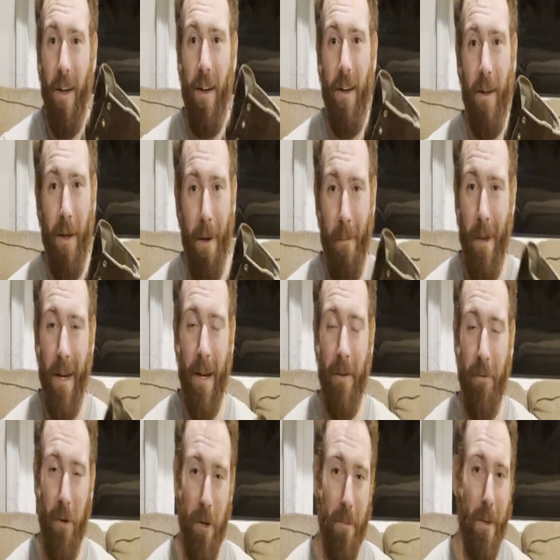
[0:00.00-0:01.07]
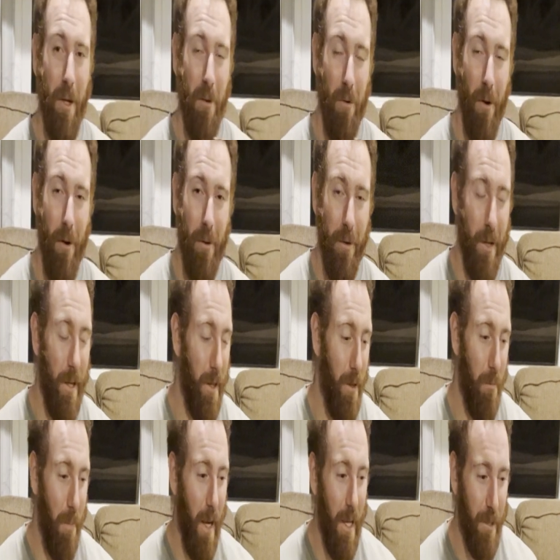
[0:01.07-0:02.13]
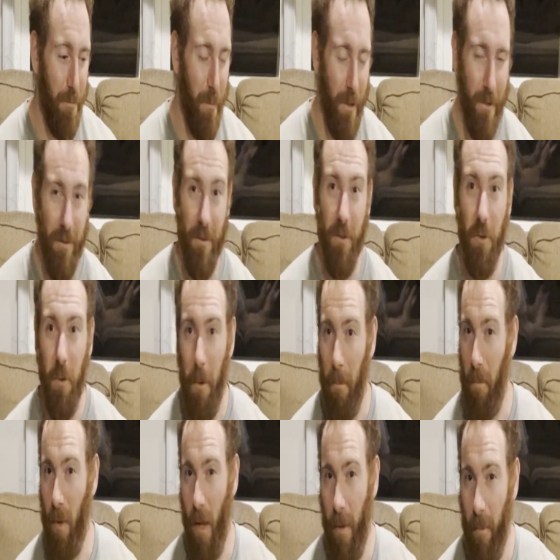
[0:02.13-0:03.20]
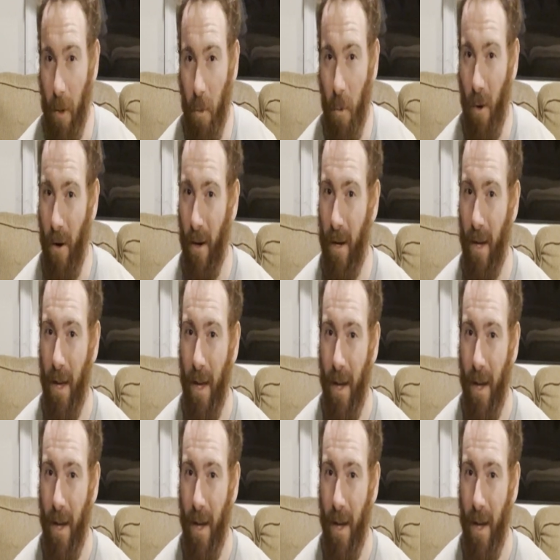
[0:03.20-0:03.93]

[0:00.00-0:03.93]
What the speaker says: I mean, if you're gonna be crawling in the basements and doing plumbing work,